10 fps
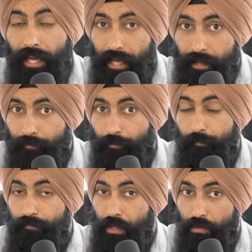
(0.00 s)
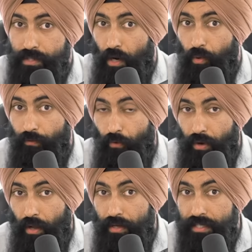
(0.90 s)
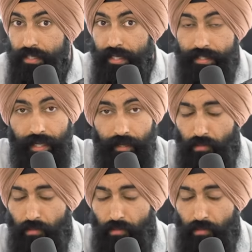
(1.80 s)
If you start with four dollars a day today,